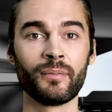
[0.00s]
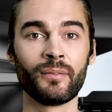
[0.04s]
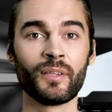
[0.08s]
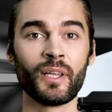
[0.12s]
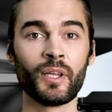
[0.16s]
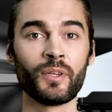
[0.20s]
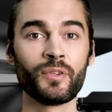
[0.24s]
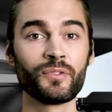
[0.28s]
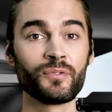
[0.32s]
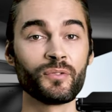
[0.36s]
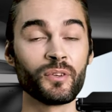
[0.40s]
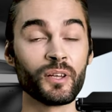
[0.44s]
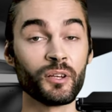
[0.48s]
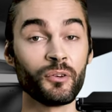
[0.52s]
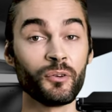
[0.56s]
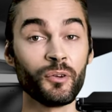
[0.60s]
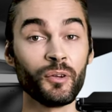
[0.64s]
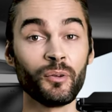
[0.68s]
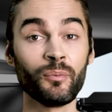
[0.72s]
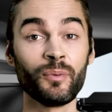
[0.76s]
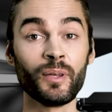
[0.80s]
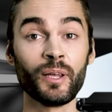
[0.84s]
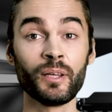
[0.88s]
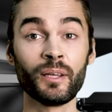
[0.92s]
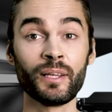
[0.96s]
Those
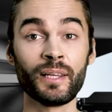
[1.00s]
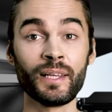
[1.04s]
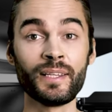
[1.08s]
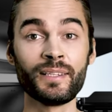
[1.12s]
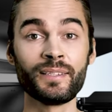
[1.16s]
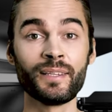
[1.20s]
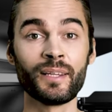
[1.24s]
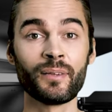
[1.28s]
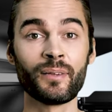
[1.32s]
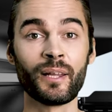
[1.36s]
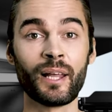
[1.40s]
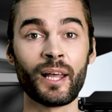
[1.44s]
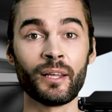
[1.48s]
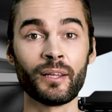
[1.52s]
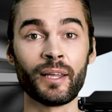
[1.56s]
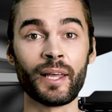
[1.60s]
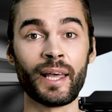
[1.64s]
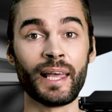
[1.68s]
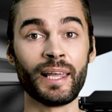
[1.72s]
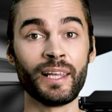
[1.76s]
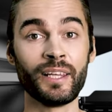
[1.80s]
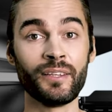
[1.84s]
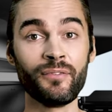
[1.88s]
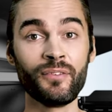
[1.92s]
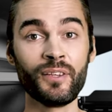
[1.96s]
vulnerabilities allowed
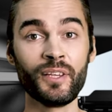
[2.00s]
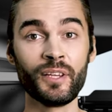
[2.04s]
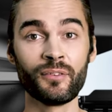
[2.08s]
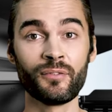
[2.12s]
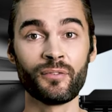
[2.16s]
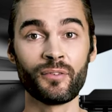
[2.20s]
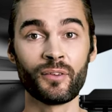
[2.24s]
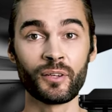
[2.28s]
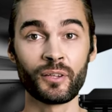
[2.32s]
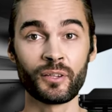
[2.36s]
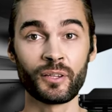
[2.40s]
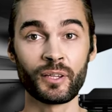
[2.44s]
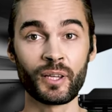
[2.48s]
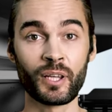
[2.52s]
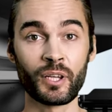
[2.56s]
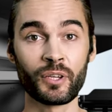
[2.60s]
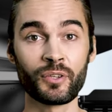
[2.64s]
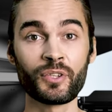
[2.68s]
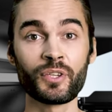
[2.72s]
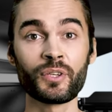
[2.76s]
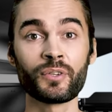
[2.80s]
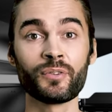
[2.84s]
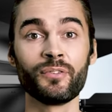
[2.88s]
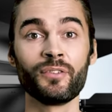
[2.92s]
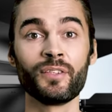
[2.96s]
anything from
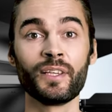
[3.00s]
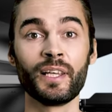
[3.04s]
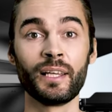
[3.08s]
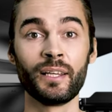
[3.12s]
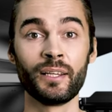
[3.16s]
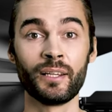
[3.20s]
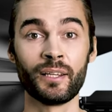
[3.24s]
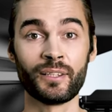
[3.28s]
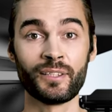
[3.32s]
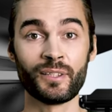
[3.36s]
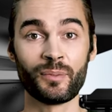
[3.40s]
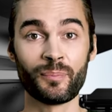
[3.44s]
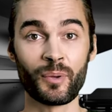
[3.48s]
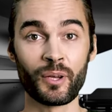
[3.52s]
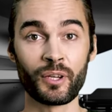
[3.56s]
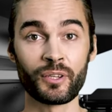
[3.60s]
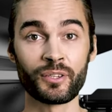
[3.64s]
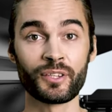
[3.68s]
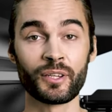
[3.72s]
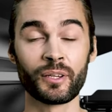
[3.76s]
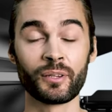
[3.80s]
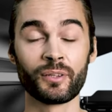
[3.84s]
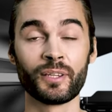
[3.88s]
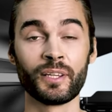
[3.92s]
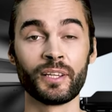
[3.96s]
Bluetooth data
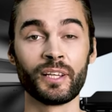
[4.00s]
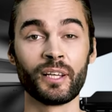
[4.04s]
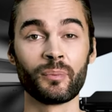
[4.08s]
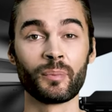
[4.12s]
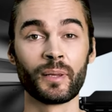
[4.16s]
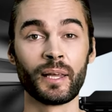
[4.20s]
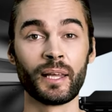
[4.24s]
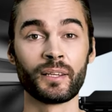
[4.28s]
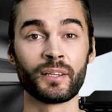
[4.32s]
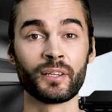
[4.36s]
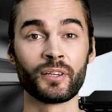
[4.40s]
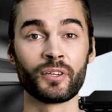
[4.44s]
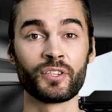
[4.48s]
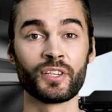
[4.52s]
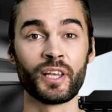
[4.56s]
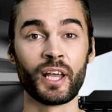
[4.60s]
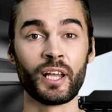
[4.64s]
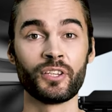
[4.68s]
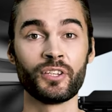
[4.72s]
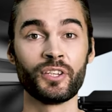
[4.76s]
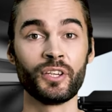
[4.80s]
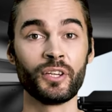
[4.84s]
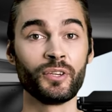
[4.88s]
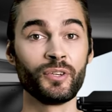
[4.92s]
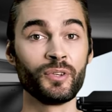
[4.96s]
exposure to command
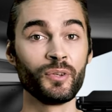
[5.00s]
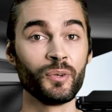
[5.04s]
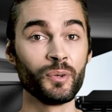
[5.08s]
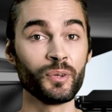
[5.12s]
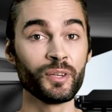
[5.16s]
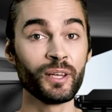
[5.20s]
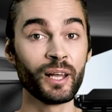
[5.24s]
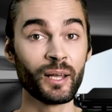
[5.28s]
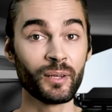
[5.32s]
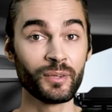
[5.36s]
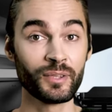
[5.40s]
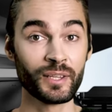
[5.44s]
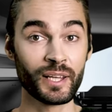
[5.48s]
injection to account